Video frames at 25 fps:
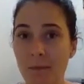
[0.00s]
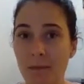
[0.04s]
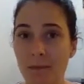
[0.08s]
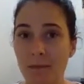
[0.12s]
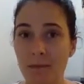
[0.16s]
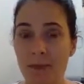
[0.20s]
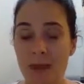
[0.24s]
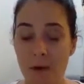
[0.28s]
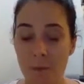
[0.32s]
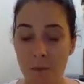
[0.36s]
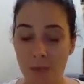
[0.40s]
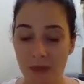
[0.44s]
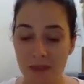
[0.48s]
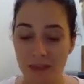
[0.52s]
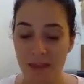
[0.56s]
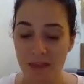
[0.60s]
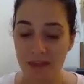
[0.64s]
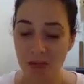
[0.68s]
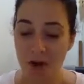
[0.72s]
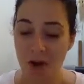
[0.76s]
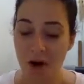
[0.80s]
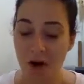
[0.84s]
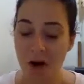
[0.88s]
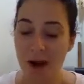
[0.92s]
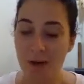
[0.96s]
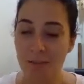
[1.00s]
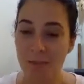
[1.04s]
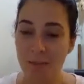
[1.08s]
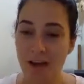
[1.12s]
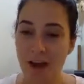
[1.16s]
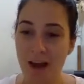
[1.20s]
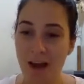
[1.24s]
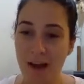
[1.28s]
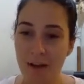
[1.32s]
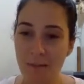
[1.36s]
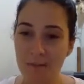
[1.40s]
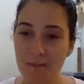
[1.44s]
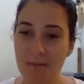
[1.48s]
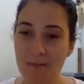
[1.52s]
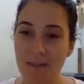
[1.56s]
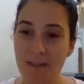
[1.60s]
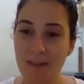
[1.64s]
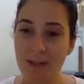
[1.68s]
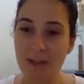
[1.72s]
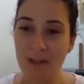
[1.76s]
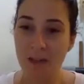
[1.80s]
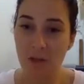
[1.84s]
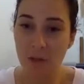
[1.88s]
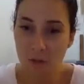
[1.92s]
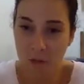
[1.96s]
Now, when the time comes
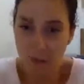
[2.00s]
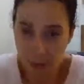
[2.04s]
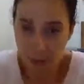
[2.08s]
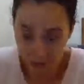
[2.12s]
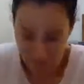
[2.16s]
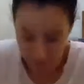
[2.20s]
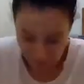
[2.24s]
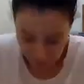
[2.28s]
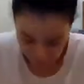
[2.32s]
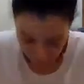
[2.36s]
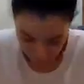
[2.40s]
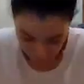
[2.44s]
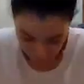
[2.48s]
that you're in this